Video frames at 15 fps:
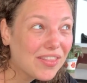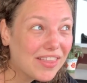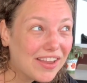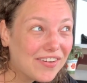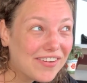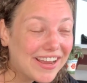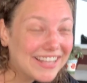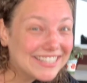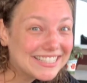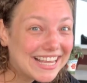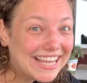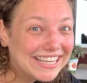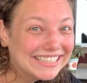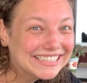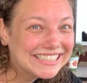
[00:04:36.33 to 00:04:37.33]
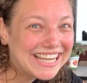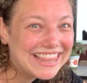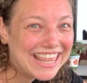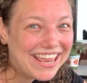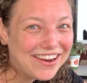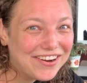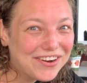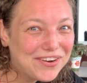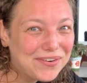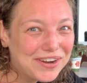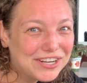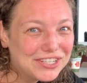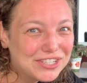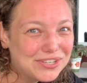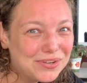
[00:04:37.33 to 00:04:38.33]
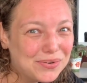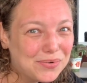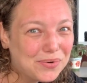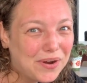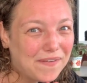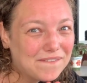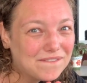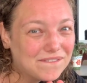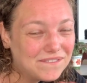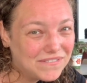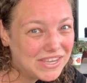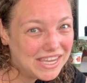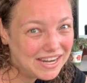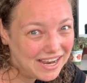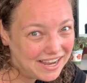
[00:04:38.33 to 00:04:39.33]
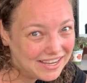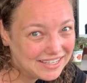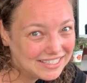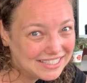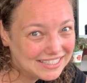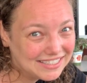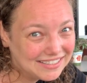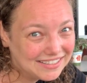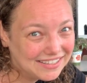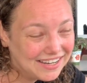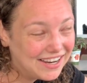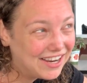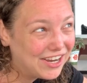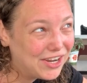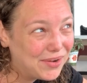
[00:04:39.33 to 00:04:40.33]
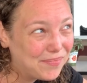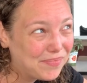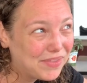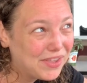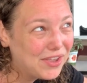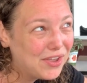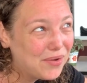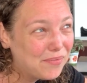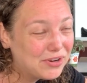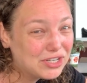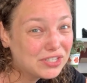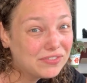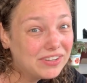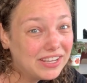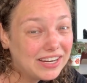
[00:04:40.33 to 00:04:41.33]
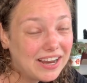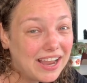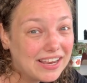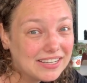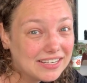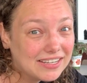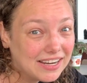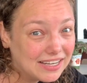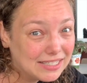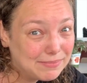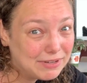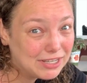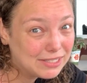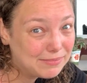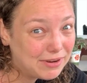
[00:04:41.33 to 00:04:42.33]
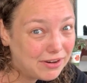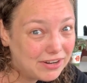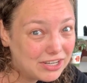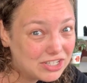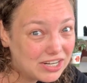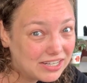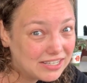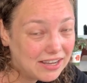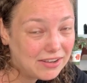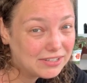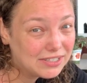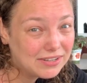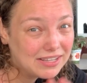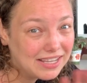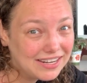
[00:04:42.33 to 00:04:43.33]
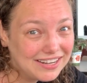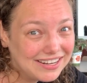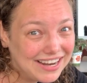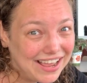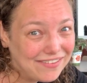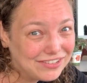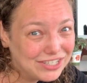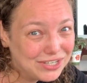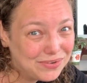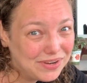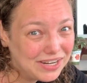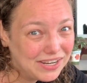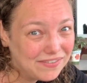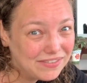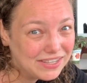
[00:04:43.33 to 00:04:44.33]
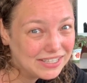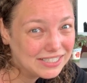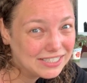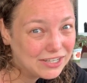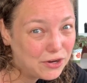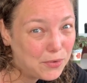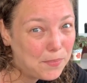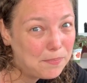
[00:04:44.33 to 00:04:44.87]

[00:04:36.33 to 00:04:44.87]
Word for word: like Ryan said, they are going to feed us, um, which is really kind and nice because we already checked out, so they didn't have to do any of this.